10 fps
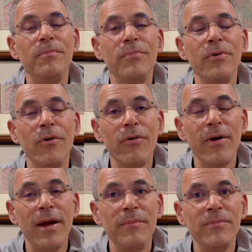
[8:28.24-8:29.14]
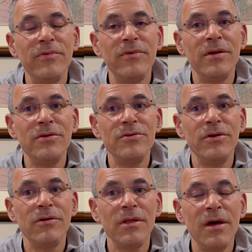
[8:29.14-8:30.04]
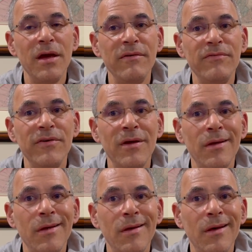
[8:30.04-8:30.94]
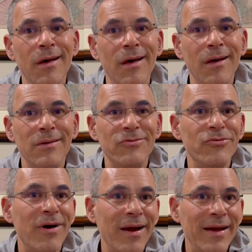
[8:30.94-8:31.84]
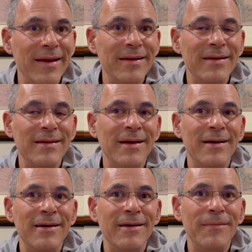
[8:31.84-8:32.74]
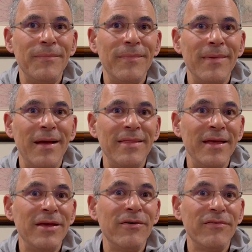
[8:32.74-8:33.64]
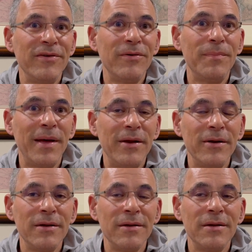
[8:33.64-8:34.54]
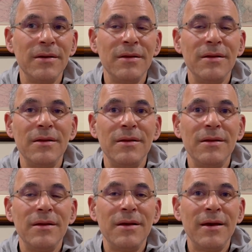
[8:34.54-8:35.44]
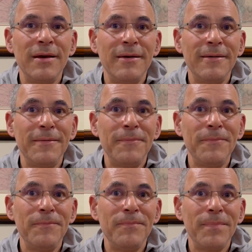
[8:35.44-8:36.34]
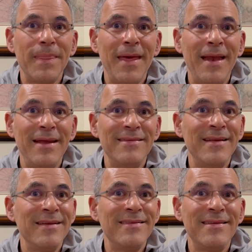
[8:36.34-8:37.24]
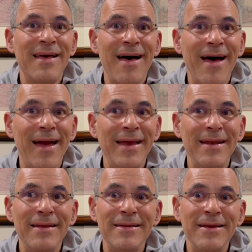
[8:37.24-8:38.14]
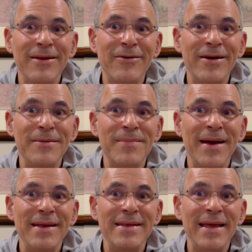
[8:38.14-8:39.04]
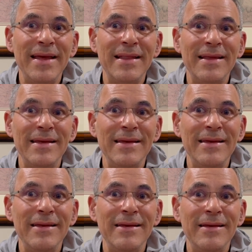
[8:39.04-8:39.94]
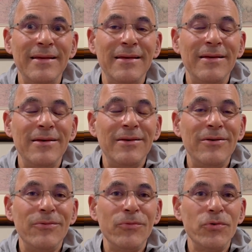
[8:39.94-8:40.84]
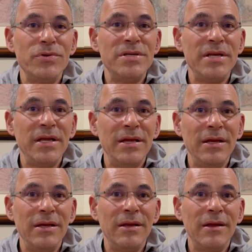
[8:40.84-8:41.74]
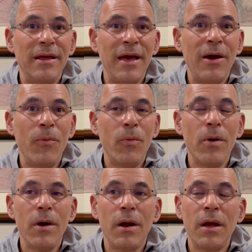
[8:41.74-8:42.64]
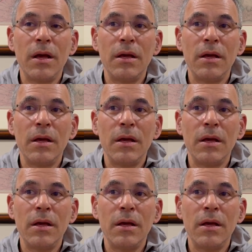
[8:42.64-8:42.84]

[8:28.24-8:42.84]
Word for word: programs into your life uh, try it um, i think you'll feel better um, and as an aside you know in my daily routine at work